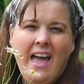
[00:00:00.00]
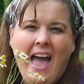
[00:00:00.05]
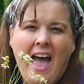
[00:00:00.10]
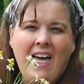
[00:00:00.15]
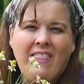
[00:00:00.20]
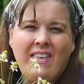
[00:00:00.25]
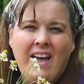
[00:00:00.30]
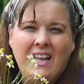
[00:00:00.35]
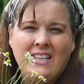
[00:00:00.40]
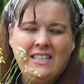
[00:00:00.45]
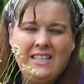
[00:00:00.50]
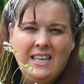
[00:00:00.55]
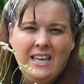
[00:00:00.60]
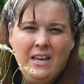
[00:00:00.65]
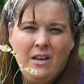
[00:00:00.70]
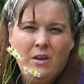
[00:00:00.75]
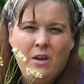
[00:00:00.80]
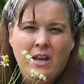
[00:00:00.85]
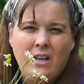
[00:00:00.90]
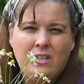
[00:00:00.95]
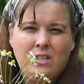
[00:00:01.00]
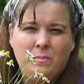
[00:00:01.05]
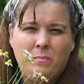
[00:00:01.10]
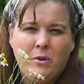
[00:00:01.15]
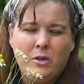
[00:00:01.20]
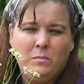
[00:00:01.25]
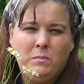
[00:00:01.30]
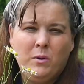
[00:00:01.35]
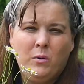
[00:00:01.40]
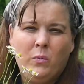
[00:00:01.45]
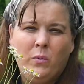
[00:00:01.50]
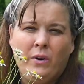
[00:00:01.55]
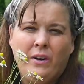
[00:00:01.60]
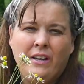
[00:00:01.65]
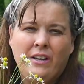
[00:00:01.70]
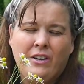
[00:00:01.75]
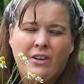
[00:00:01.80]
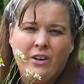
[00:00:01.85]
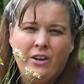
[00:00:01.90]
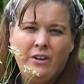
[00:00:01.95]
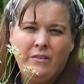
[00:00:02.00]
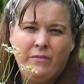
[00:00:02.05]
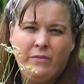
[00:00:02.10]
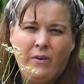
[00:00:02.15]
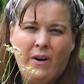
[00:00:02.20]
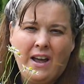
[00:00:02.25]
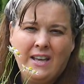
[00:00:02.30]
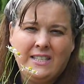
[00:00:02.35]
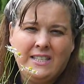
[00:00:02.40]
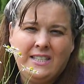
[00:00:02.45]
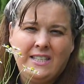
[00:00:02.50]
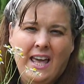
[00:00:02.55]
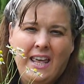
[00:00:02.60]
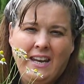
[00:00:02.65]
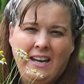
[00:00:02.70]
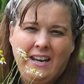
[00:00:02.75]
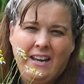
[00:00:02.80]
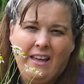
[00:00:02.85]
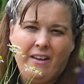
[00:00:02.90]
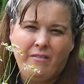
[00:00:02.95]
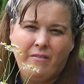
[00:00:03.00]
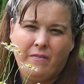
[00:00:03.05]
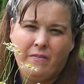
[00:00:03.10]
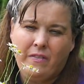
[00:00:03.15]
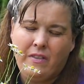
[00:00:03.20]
and that tea is supposed to be really good for a sedative.